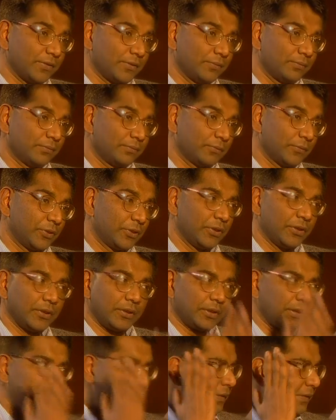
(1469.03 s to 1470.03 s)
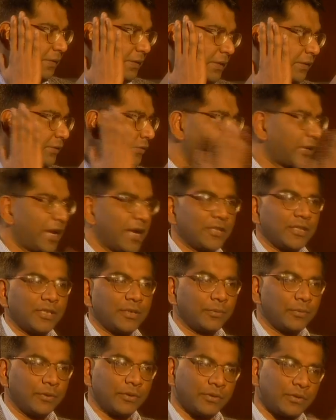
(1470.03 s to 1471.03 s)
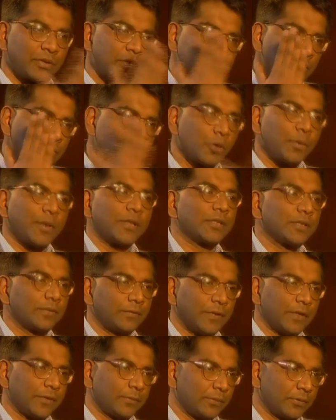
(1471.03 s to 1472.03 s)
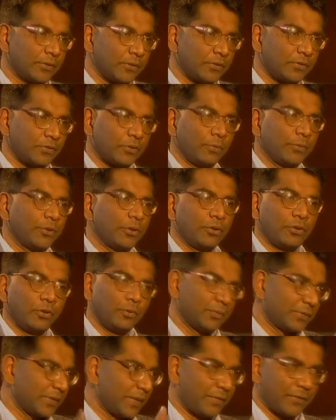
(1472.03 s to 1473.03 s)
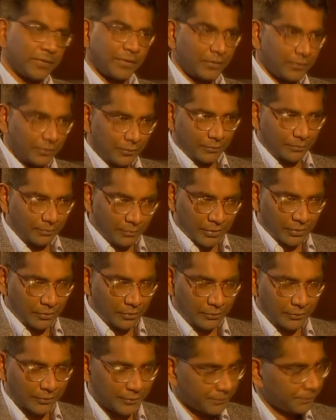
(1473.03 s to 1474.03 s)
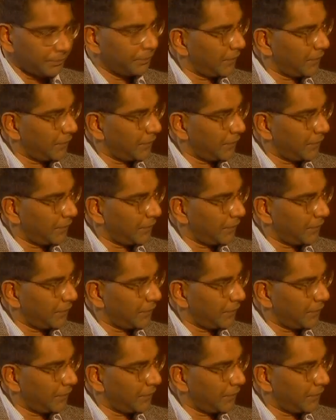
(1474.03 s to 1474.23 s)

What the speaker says: Mm-hmm. You know, it's tragic because there's so much investment, there's so many hopes, everything's sort of pinned on this.